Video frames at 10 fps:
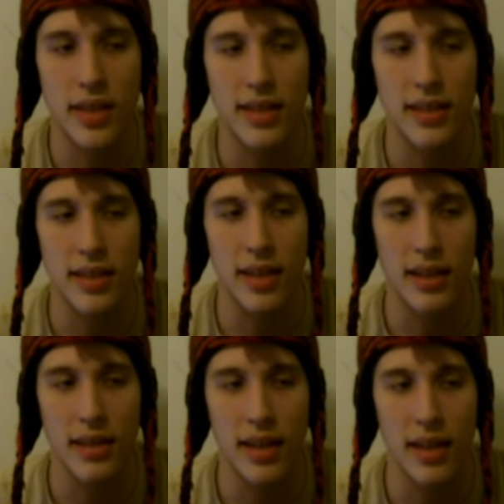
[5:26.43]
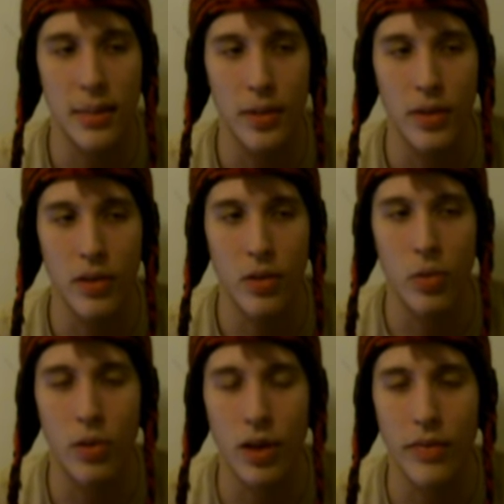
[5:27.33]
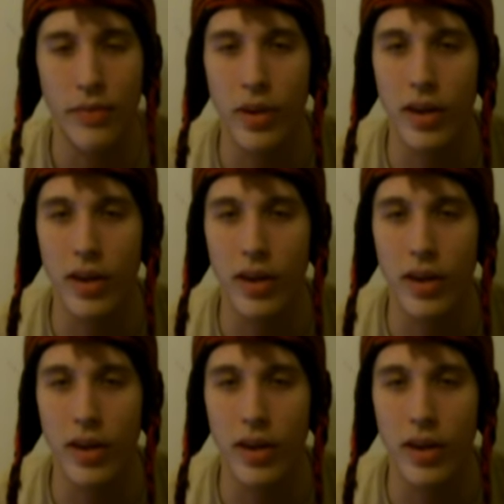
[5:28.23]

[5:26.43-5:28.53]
I decided that I'm going to hold off